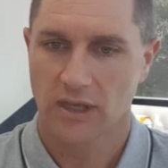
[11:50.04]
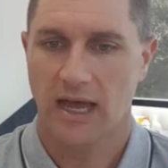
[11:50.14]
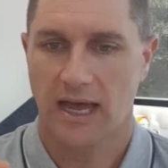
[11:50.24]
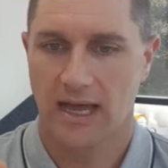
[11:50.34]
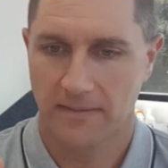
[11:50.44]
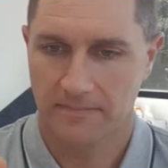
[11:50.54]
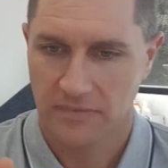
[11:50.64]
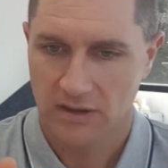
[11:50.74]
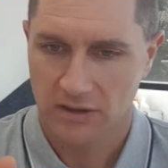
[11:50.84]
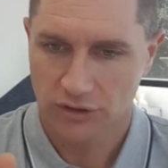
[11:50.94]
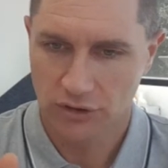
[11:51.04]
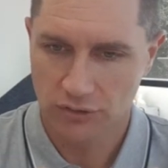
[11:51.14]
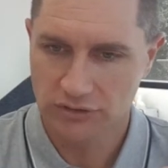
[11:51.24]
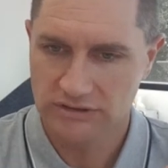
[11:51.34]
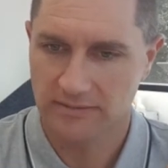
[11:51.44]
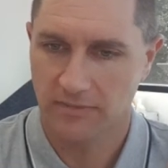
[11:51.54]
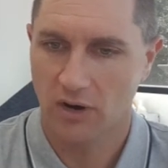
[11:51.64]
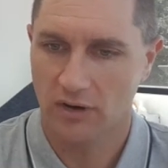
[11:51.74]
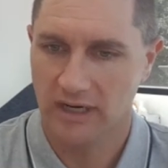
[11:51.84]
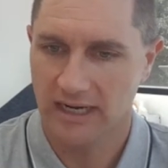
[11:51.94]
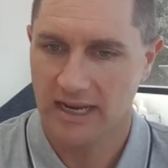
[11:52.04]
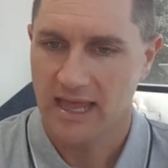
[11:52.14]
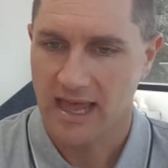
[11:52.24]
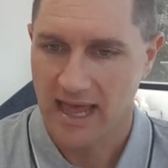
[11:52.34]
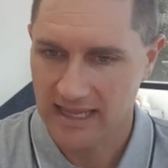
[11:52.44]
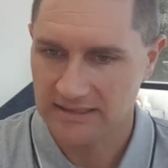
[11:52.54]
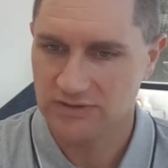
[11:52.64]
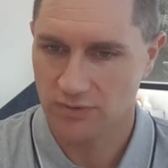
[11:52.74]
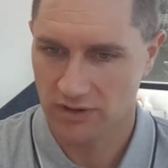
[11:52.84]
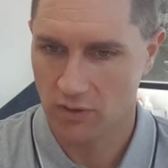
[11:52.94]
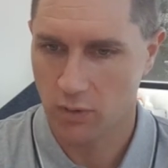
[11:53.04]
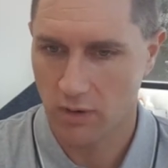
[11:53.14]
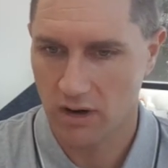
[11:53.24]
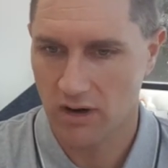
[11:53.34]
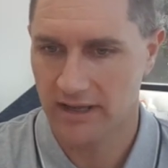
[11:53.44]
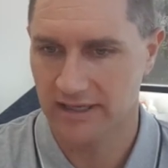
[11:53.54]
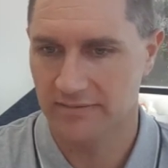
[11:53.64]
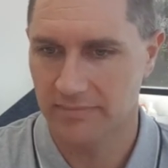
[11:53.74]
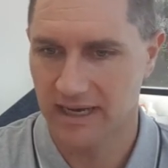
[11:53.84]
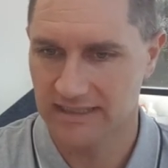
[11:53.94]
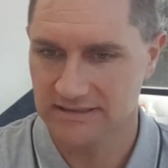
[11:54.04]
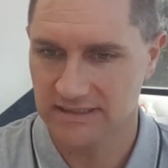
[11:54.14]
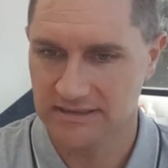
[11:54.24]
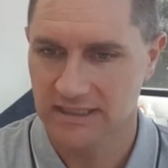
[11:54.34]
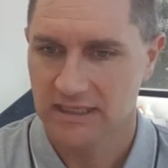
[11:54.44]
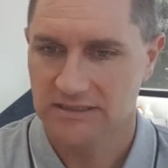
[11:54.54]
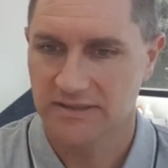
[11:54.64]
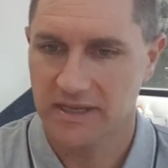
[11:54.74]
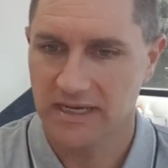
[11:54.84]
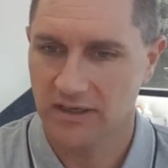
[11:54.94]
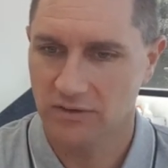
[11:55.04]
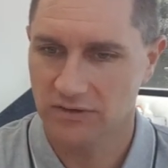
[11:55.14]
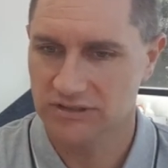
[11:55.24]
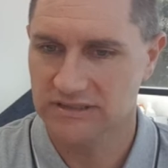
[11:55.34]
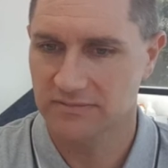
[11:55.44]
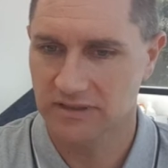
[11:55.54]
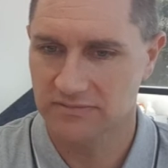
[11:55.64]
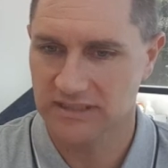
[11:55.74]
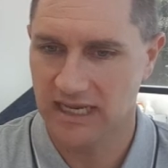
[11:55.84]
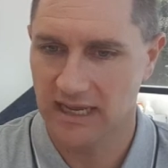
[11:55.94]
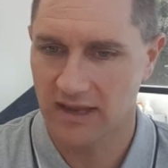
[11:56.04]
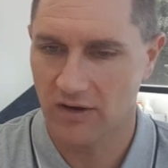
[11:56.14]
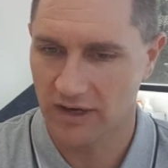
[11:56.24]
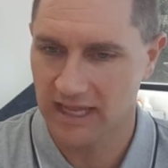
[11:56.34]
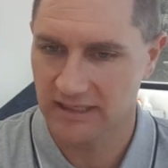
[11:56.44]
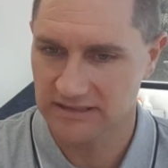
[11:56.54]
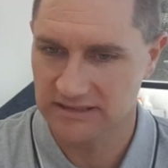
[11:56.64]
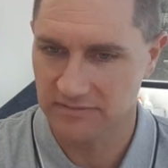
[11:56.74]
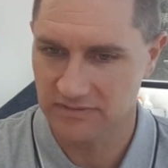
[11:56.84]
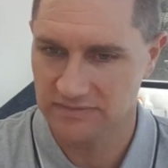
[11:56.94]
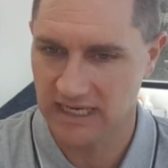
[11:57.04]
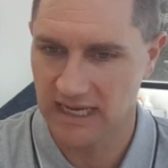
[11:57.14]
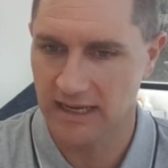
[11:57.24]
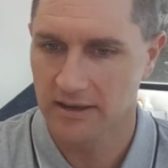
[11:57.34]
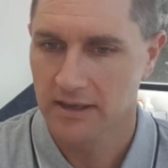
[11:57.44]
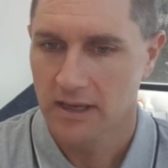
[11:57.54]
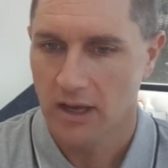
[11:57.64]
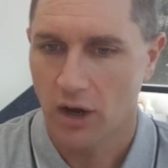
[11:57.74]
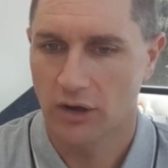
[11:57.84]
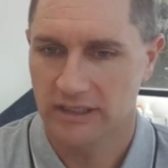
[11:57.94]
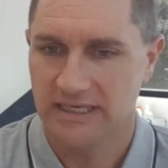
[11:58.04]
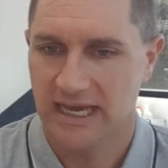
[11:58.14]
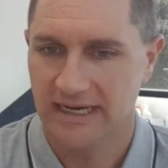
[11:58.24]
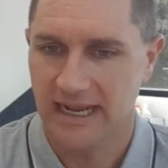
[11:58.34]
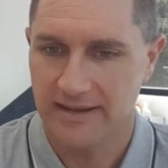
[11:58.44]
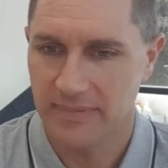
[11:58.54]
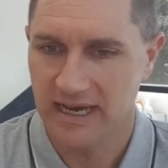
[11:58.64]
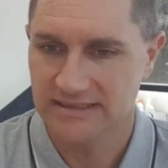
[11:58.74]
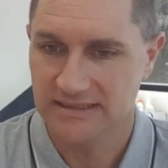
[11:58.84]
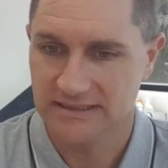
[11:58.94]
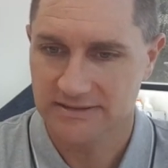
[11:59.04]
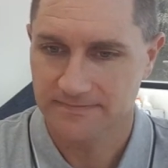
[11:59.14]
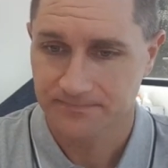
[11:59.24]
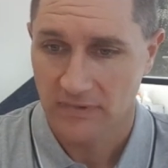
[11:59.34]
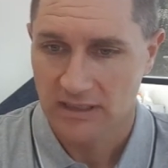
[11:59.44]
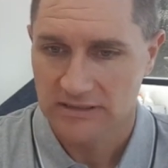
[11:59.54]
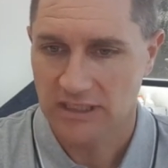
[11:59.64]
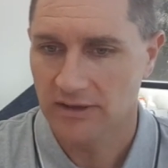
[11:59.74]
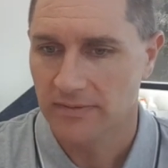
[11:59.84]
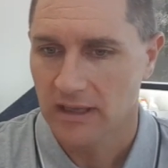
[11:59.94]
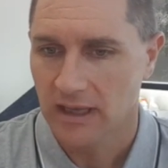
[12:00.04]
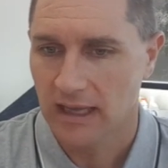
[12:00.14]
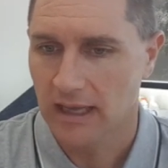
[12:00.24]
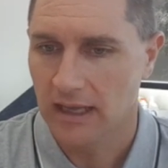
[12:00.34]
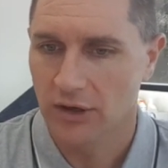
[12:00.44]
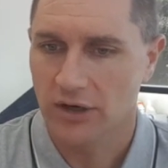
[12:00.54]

um, use them on an as required basis, depending on your symptoms are, on how your symptoms are on a day-to-day -day basis. So uh, a lot